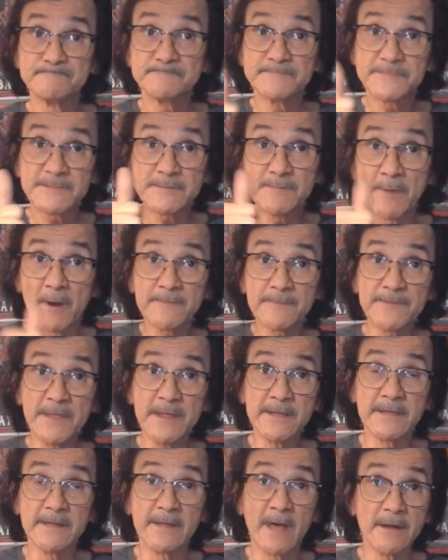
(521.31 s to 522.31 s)
Smart
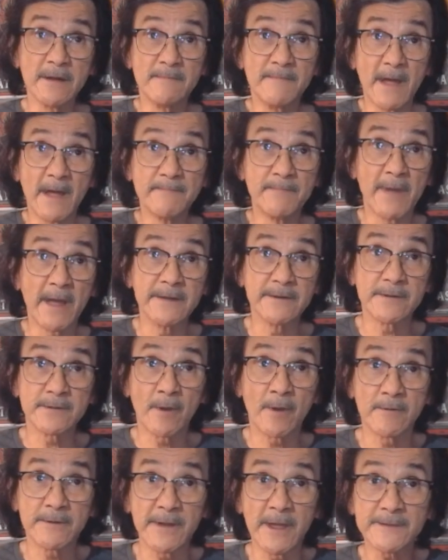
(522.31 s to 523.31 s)
thinking. I don't mind buying a
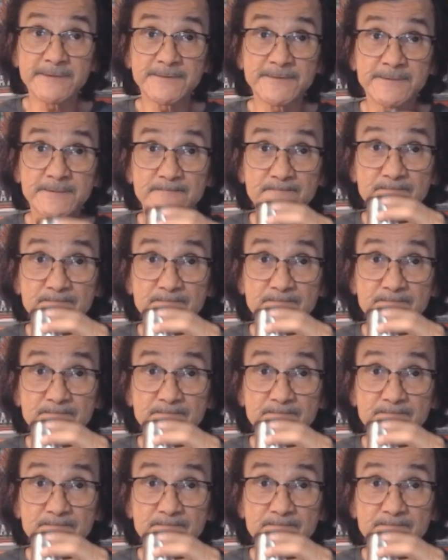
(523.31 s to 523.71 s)
codex.